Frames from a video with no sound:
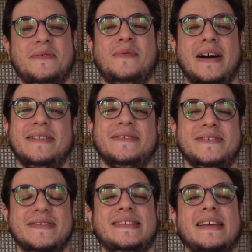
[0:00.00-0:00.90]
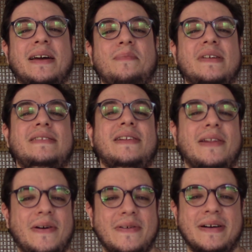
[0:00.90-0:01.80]
why don't you stay a bit
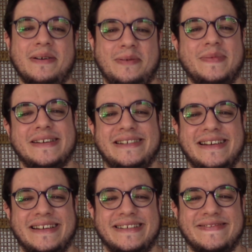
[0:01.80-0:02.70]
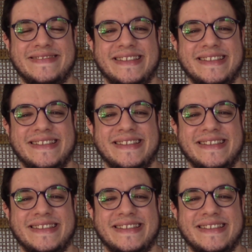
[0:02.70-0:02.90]
longer on my channel?